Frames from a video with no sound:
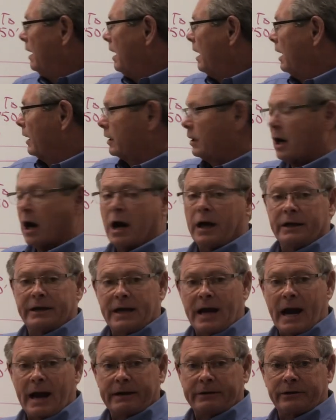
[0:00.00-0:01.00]
A
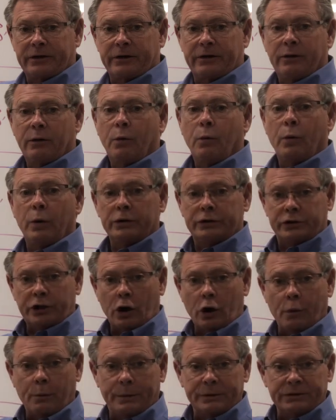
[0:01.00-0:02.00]
contactor, which
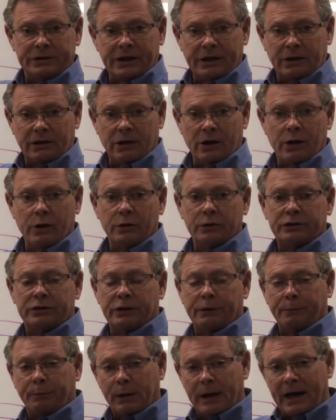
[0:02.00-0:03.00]
opens and closes
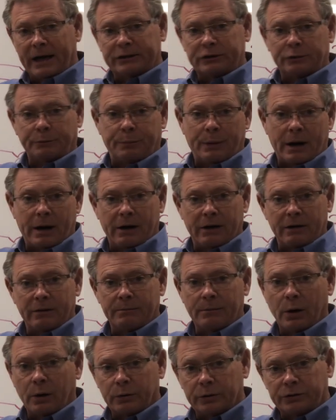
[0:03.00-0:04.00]
and applies your power to the
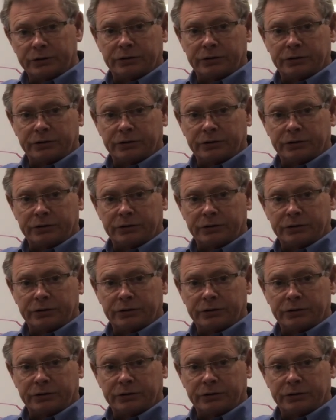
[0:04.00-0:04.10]
motor,